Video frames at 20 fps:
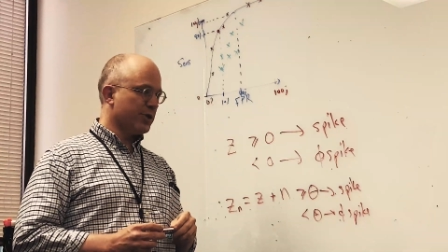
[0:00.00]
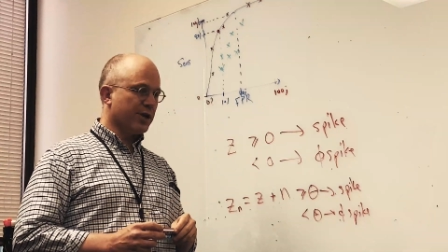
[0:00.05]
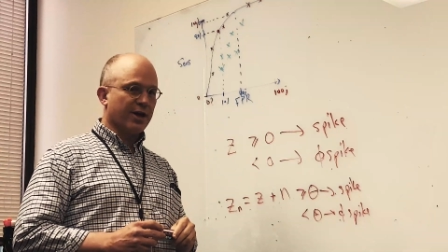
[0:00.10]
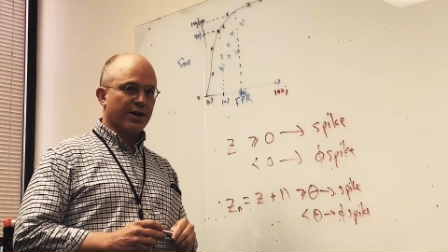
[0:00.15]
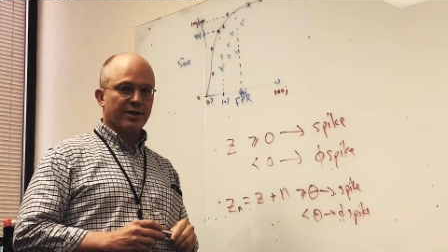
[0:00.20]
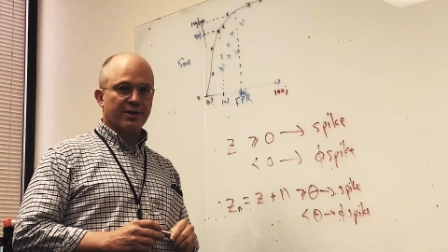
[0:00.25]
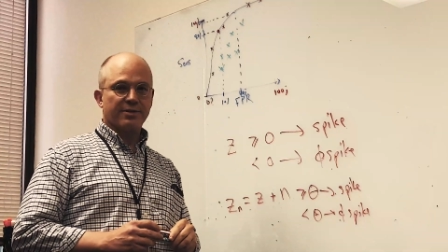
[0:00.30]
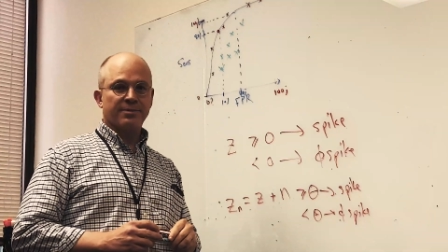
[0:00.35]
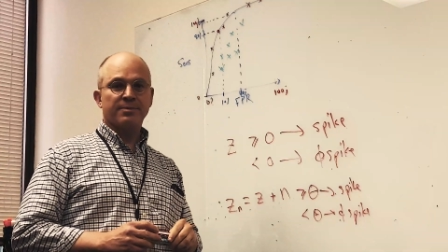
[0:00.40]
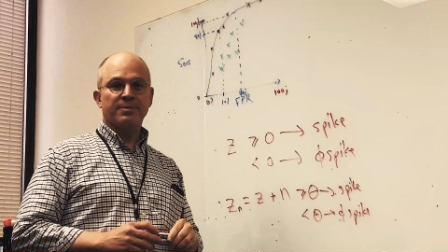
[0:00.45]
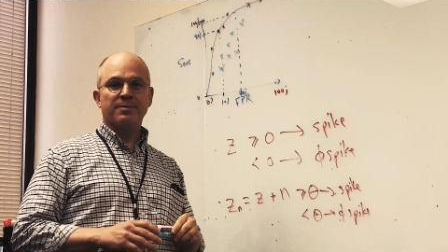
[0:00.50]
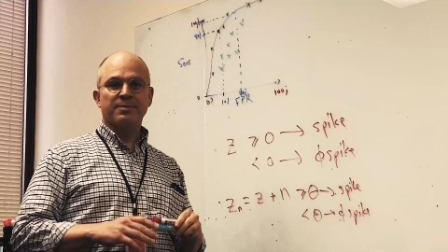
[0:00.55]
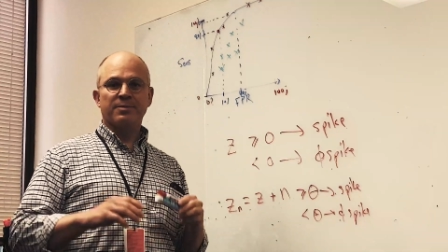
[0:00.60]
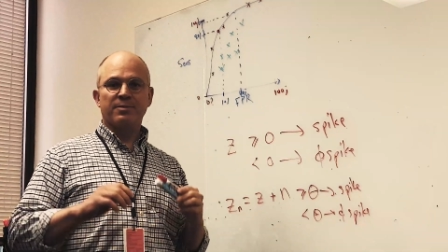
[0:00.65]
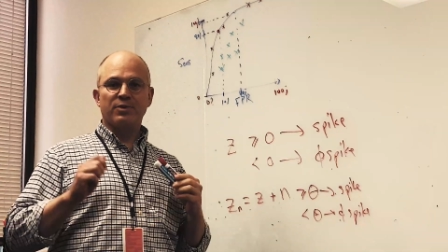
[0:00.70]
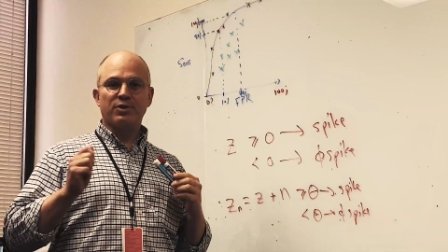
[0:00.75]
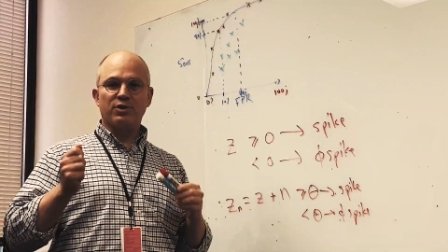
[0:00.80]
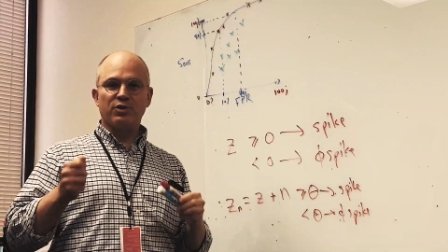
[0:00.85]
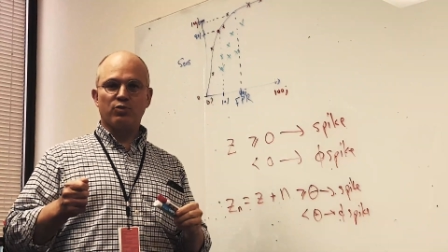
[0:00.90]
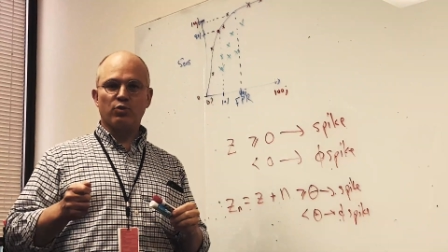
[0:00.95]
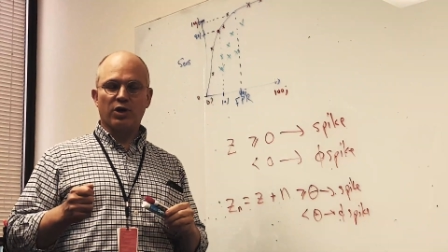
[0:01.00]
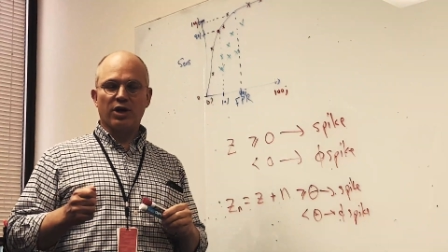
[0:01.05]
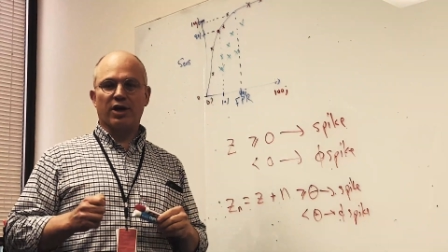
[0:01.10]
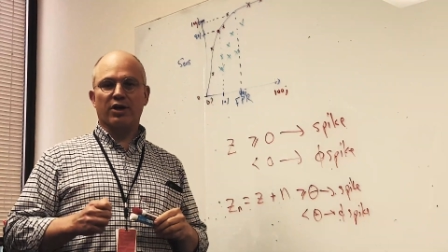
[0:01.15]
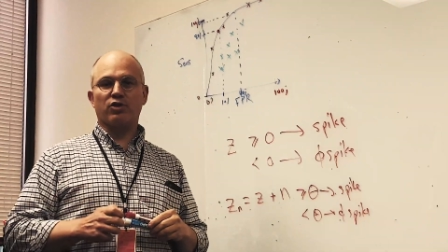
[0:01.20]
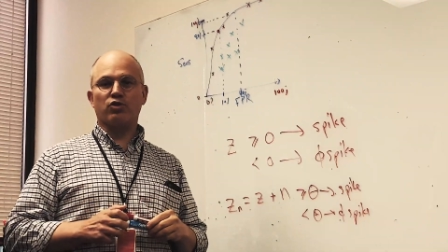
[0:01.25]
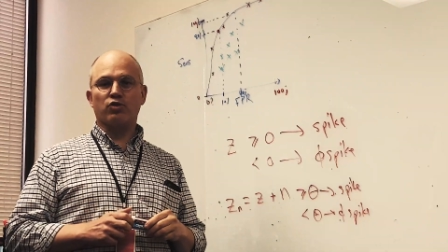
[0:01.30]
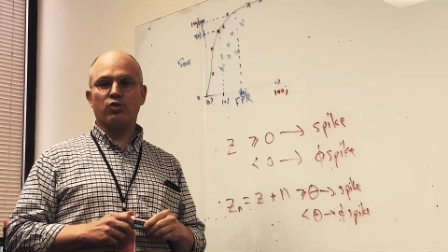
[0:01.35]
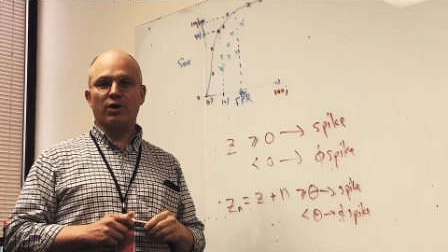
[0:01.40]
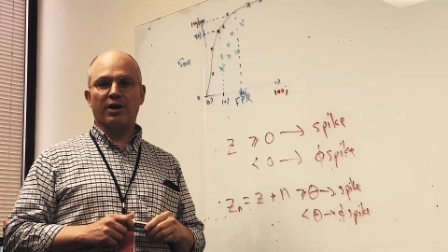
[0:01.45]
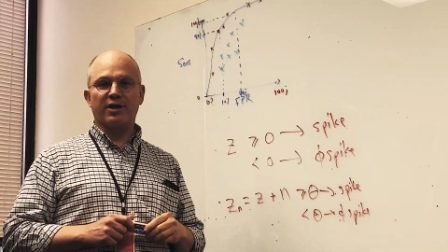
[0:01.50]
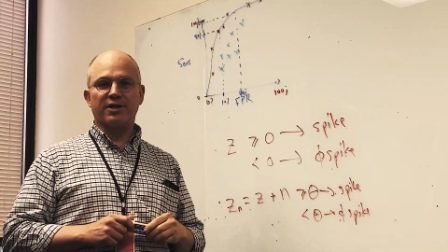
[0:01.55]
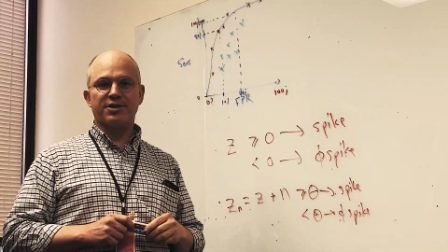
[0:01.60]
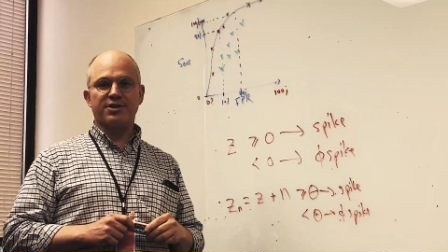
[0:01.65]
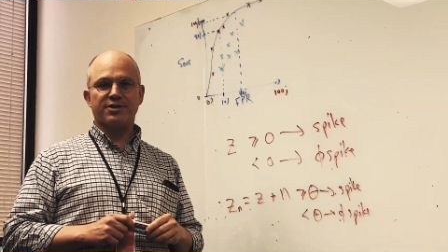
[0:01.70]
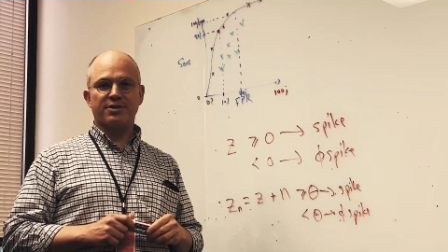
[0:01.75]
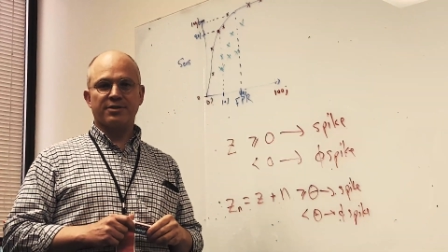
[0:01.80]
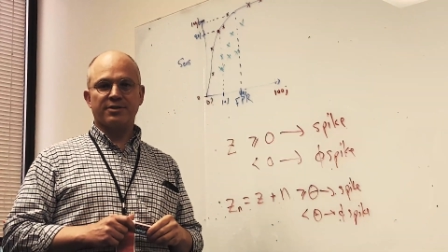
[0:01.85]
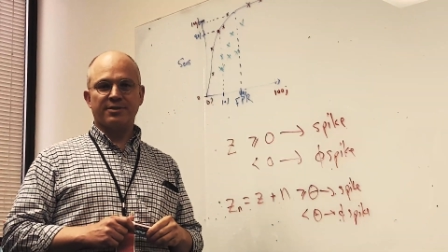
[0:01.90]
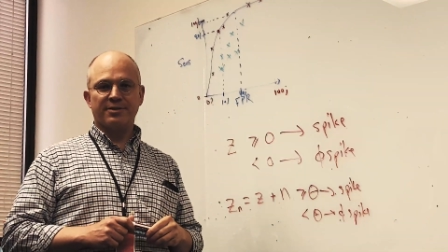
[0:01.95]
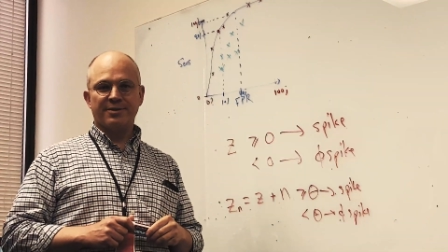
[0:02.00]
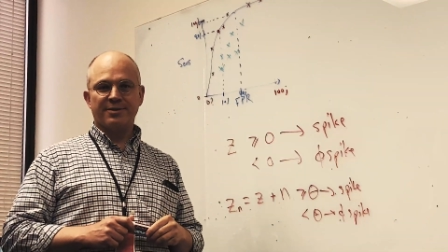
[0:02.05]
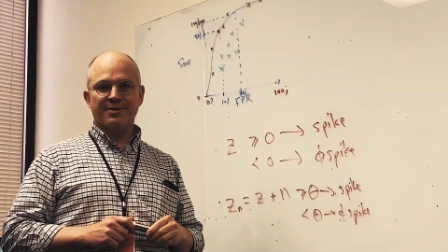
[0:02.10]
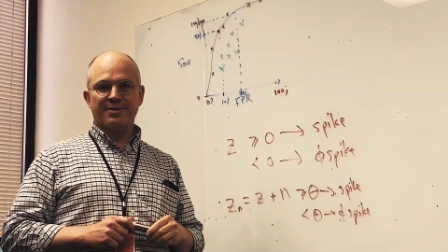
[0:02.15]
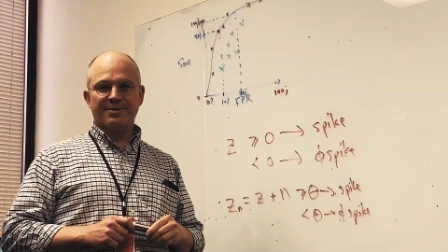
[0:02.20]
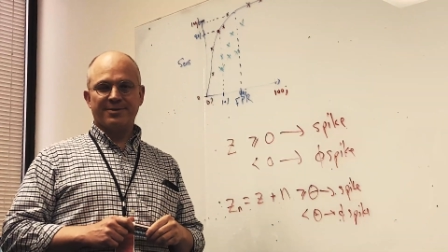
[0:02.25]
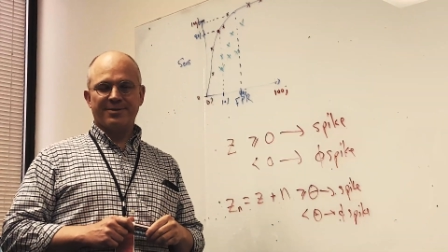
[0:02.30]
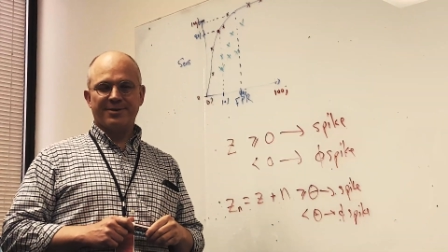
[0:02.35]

We got to we got to crush. Right.